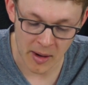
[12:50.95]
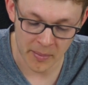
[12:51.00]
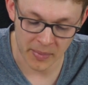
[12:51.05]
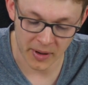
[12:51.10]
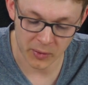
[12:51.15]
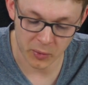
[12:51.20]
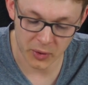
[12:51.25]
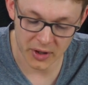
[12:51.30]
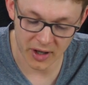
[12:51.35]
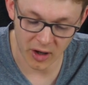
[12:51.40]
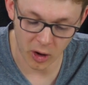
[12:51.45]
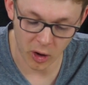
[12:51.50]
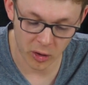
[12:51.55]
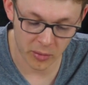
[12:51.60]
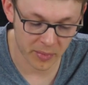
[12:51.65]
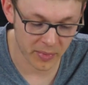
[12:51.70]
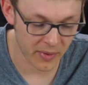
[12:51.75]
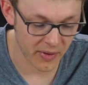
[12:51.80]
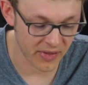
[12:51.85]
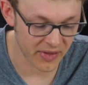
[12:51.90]
but we
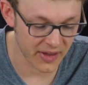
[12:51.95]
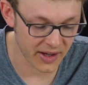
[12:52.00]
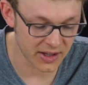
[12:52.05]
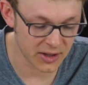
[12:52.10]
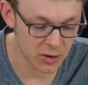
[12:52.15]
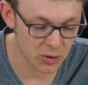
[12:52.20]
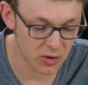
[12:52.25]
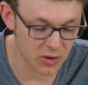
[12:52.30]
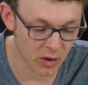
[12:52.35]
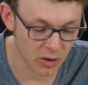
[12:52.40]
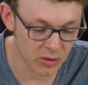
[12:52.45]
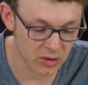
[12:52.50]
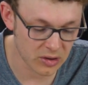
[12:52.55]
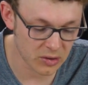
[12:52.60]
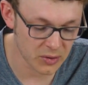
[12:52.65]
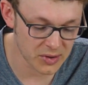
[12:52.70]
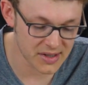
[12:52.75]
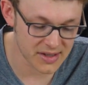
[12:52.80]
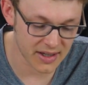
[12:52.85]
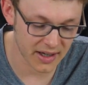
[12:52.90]
hope that you don't
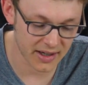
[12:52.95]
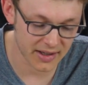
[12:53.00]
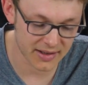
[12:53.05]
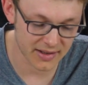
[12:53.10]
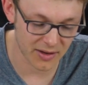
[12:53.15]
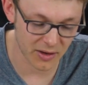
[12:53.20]
lose sight